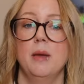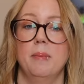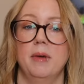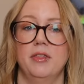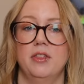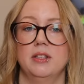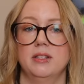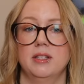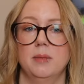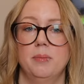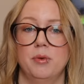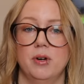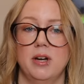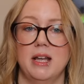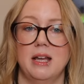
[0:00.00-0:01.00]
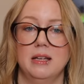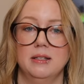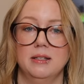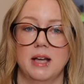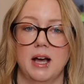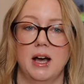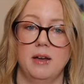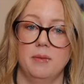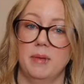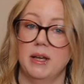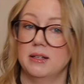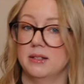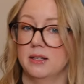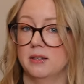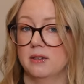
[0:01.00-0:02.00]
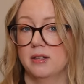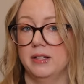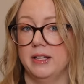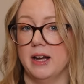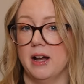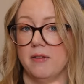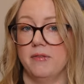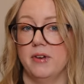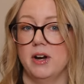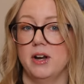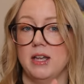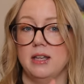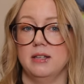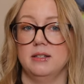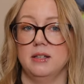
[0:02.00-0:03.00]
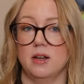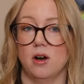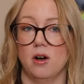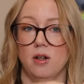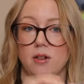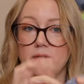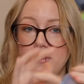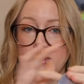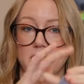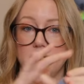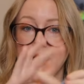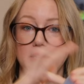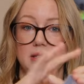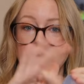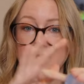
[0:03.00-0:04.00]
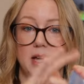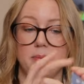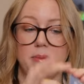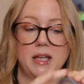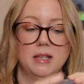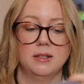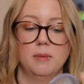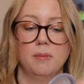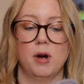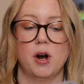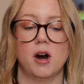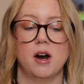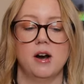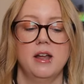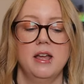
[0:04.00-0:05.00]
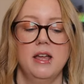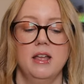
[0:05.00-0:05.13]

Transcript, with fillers: but the slippery inside makes it clean out very easy all of this inside basin part.